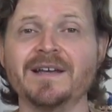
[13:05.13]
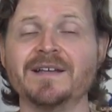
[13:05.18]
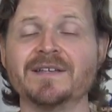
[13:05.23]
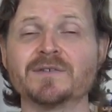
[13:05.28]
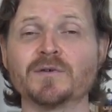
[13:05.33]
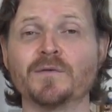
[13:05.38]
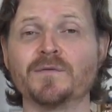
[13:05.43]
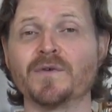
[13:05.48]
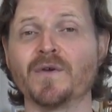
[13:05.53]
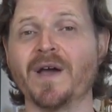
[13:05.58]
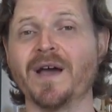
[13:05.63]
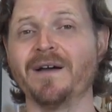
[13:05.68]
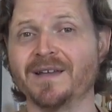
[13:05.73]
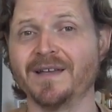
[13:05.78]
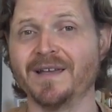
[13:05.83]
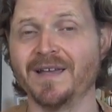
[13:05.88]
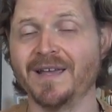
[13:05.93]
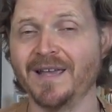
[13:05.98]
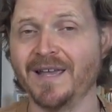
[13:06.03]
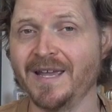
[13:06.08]
So if you have
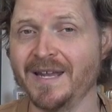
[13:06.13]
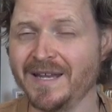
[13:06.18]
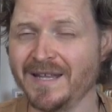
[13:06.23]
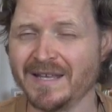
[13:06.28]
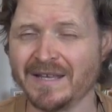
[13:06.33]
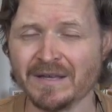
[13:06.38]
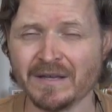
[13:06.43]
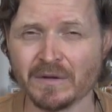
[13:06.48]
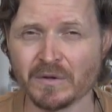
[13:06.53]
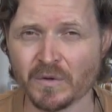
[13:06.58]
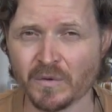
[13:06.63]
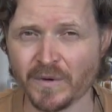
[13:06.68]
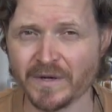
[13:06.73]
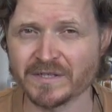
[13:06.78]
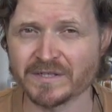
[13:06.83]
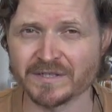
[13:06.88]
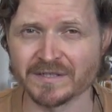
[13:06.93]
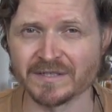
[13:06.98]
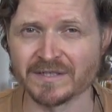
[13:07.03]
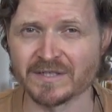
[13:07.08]
any
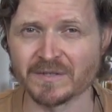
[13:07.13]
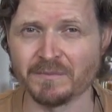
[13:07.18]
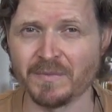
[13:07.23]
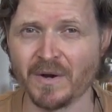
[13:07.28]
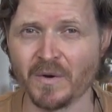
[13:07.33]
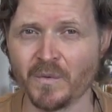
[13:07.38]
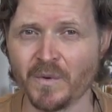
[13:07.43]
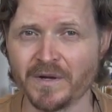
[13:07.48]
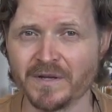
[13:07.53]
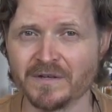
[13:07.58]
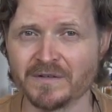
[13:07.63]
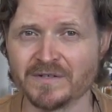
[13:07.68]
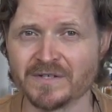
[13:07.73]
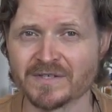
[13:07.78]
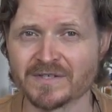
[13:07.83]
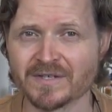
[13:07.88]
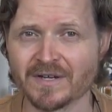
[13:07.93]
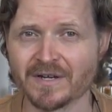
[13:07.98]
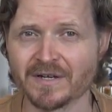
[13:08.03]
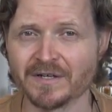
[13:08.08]
questions about what you
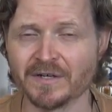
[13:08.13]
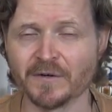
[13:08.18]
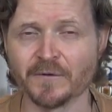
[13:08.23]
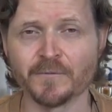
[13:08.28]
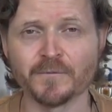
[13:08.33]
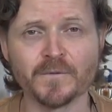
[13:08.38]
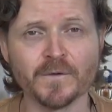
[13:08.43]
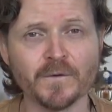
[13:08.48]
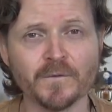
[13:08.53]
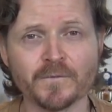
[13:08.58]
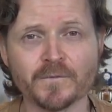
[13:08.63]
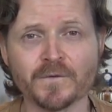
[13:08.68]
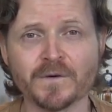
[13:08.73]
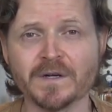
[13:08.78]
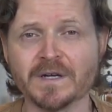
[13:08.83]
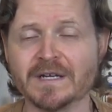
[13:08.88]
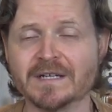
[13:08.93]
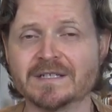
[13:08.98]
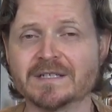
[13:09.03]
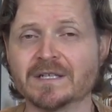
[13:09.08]
just saw here, feel
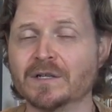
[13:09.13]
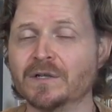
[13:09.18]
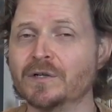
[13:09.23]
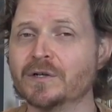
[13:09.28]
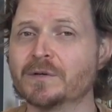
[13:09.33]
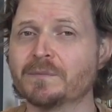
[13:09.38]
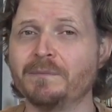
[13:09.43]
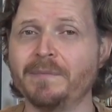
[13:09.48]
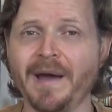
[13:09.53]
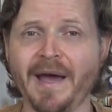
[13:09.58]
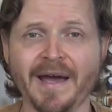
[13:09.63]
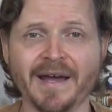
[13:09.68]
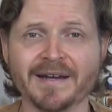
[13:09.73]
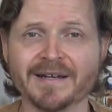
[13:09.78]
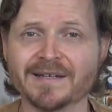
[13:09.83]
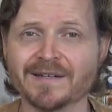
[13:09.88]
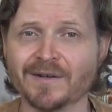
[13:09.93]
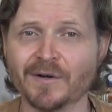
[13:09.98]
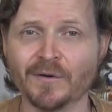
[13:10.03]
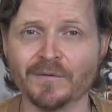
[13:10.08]
free to look
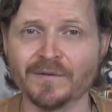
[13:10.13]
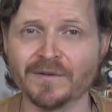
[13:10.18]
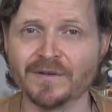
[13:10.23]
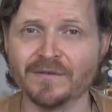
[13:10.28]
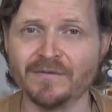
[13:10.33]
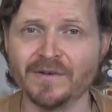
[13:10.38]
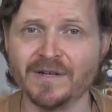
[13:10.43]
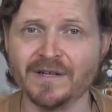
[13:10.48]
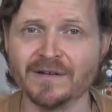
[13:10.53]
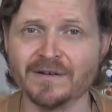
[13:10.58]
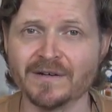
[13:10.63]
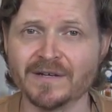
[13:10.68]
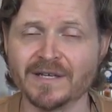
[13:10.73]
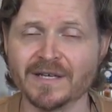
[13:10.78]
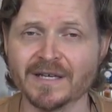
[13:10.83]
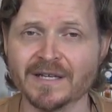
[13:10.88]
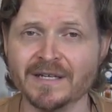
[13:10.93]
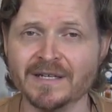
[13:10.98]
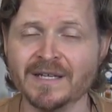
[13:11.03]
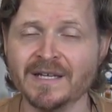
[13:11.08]
back over the video
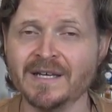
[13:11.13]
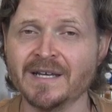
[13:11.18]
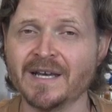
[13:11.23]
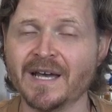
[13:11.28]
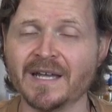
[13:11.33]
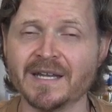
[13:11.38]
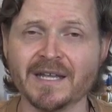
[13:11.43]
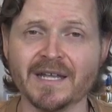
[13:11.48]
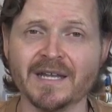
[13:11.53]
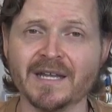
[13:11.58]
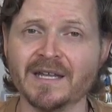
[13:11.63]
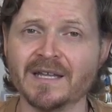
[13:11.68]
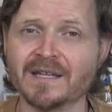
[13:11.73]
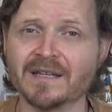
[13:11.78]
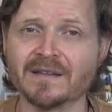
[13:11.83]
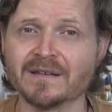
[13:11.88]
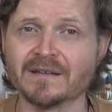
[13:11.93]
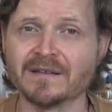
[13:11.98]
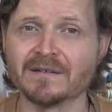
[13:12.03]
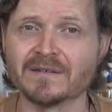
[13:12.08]
again at any
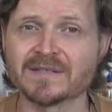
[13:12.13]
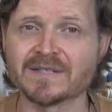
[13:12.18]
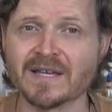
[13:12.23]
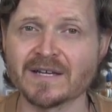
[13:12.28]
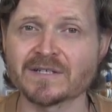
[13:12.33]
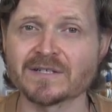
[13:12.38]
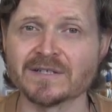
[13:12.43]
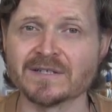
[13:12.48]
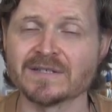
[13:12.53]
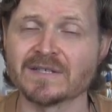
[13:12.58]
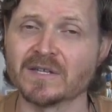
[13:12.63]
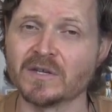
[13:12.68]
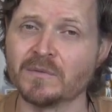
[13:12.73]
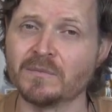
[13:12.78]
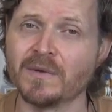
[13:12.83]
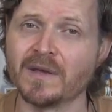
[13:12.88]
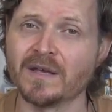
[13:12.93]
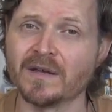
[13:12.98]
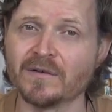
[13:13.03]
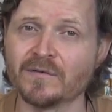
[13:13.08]
of the sections that you
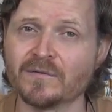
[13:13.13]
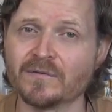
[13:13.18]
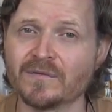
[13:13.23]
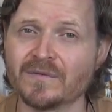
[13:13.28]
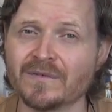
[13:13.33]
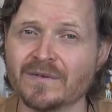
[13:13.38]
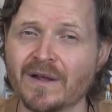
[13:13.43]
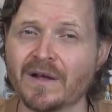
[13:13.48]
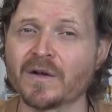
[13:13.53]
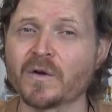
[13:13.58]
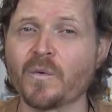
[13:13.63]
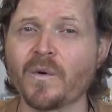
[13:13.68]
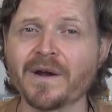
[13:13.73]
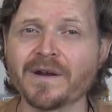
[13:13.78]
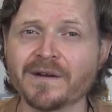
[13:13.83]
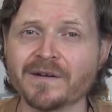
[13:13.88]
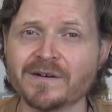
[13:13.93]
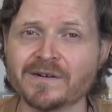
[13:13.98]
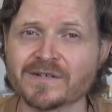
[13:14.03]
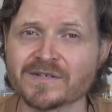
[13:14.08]
may have not quite
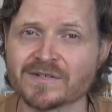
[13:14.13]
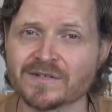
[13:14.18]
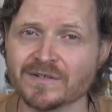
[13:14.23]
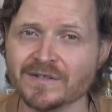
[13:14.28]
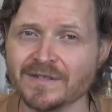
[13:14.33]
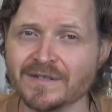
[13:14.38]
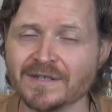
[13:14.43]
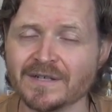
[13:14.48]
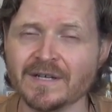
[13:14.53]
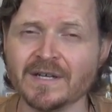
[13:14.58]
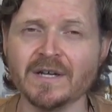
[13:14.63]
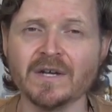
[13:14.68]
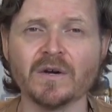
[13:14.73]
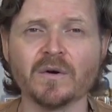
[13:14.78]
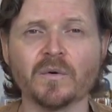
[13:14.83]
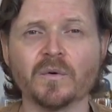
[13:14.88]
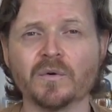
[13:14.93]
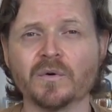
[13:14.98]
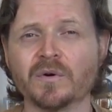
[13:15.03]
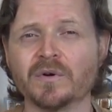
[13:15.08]
understood
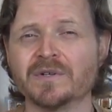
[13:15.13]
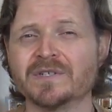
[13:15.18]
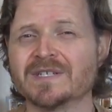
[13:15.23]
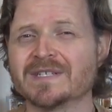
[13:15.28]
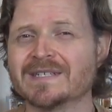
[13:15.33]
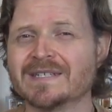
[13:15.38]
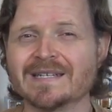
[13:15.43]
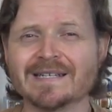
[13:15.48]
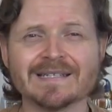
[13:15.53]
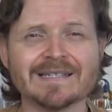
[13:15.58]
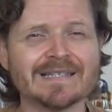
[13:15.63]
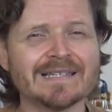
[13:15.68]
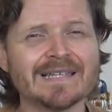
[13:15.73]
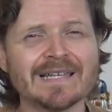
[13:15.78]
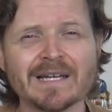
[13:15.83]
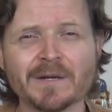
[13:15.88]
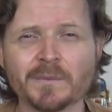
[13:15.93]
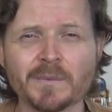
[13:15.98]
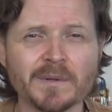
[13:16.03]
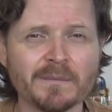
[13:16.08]
or just need a
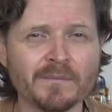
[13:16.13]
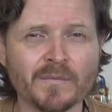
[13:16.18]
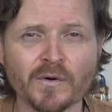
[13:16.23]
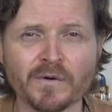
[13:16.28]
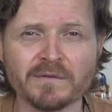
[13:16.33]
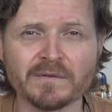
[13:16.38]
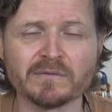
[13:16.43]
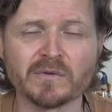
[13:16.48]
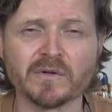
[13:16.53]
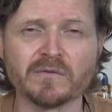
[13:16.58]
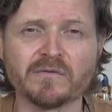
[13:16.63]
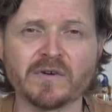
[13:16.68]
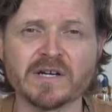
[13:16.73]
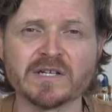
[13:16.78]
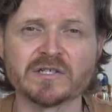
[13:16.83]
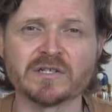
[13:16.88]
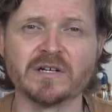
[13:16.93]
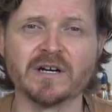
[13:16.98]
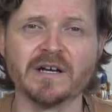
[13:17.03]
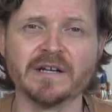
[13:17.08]
little bit more of a
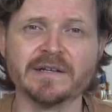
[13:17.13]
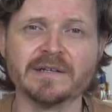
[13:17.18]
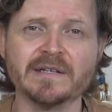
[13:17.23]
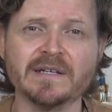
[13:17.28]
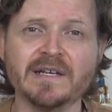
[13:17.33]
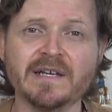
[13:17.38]
refresher on.